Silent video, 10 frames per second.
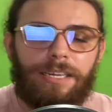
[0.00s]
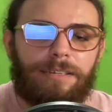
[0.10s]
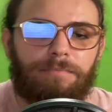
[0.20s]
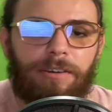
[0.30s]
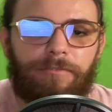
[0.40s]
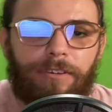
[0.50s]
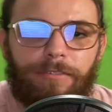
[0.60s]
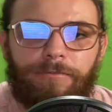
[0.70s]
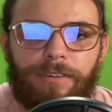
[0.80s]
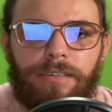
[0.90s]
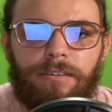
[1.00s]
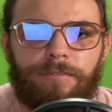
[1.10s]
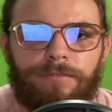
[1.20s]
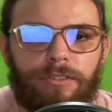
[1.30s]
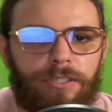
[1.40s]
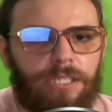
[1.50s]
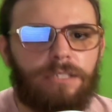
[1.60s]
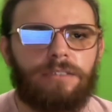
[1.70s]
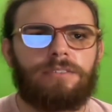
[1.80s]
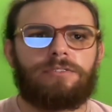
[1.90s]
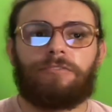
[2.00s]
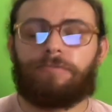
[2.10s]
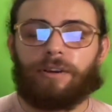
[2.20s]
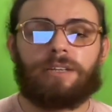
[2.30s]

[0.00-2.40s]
my favorite film of the year so far.